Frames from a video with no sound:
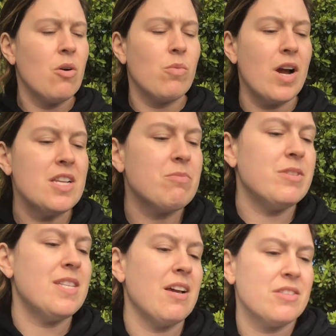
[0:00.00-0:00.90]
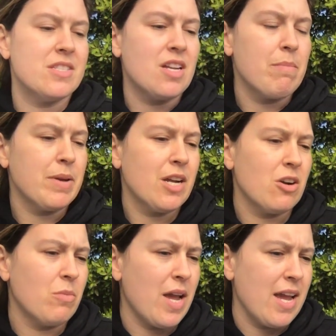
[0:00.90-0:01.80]
Roz was now stomping
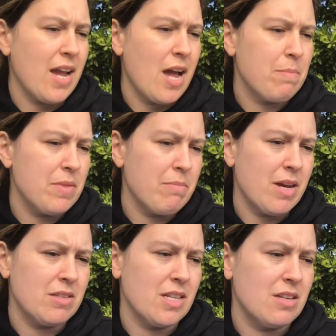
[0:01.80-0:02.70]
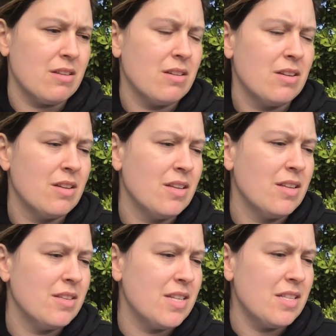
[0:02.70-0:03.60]
her way up the mountain.
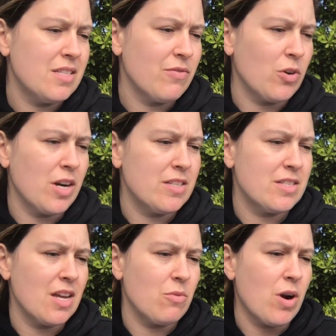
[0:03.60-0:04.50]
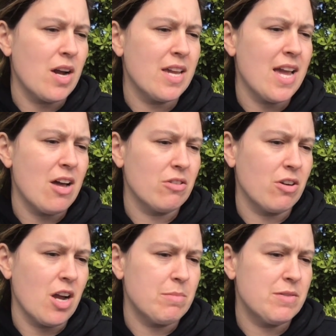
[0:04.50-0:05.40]
Dense forest and rocky
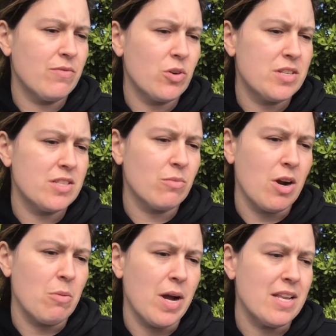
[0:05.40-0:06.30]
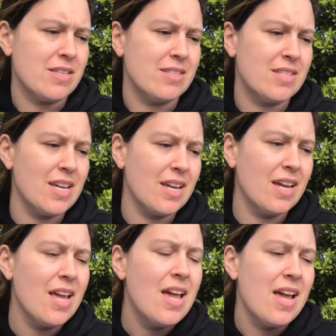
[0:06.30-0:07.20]
outcrops forced the robot to zig
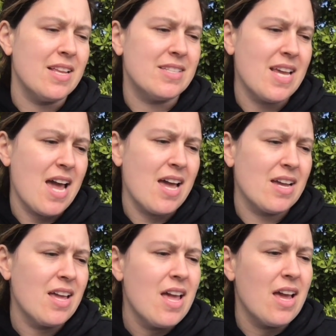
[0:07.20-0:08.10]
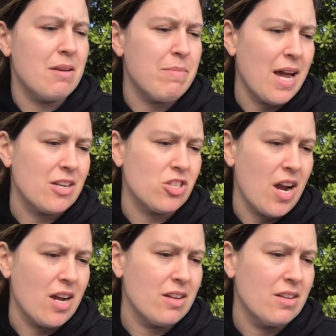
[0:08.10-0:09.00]
and zag and backtrack,